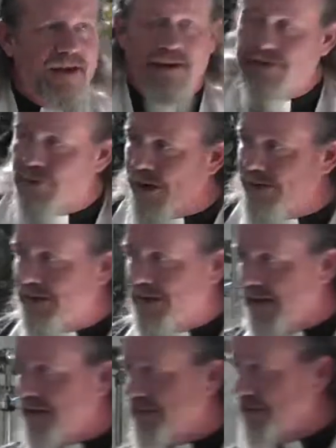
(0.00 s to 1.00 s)
And so I
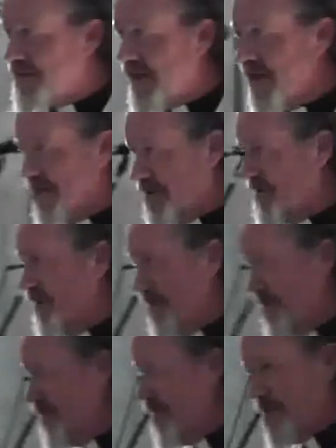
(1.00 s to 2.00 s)
think that's a challenge to
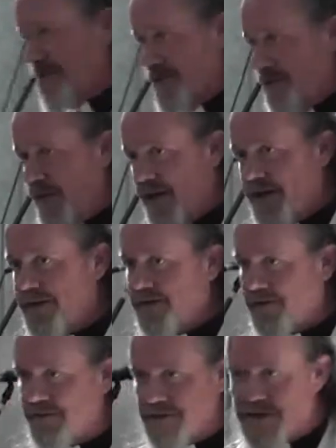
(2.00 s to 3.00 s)
the church, to be
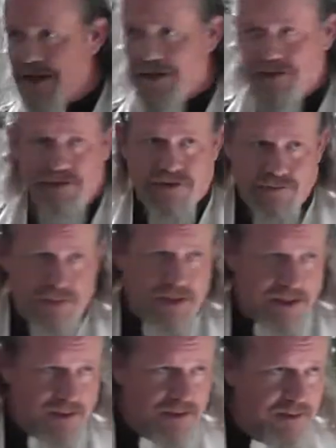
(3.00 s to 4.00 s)
honest. It's a challenge to
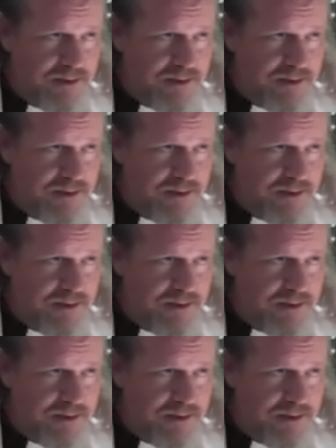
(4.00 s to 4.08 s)
me.